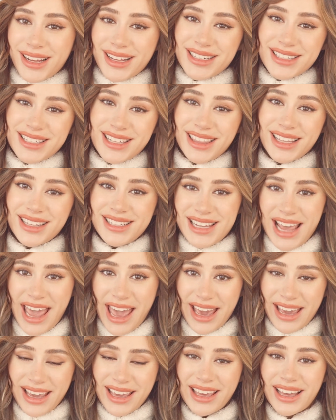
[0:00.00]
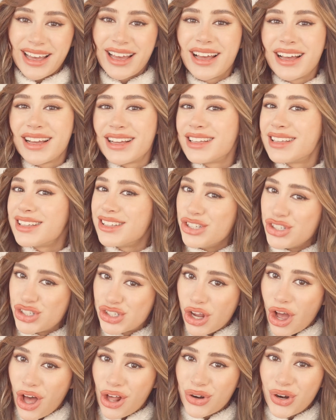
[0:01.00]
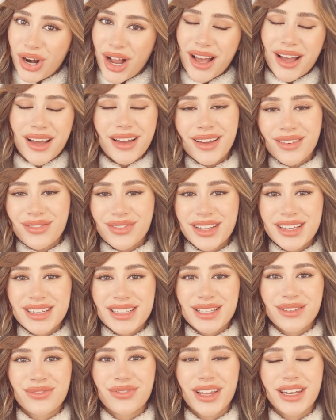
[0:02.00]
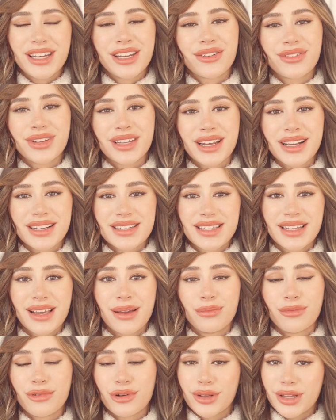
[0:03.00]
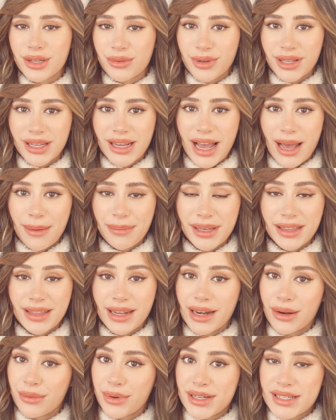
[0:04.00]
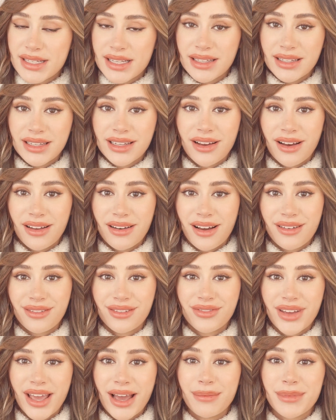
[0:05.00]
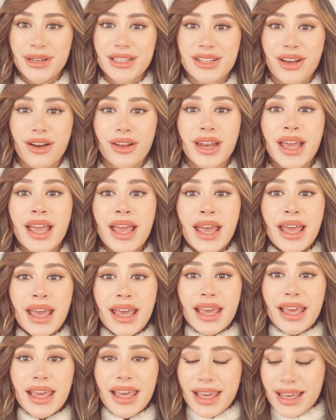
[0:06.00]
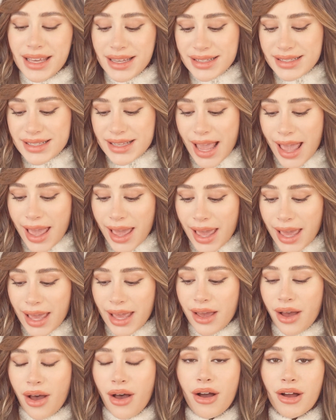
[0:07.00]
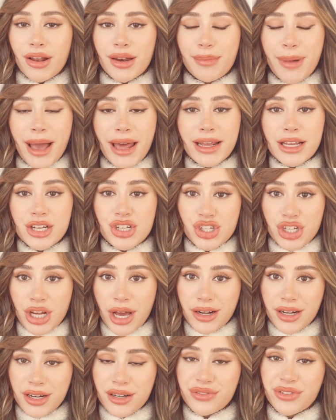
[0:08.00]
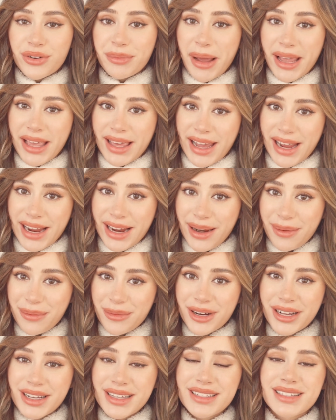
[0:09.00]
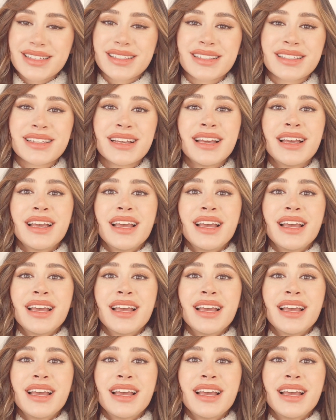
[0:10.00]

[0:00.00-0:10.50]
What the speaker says: into the tech genre of this video, the next thing I'm really happy that I recently got off of Amazon is a automatic shutter for my cameras.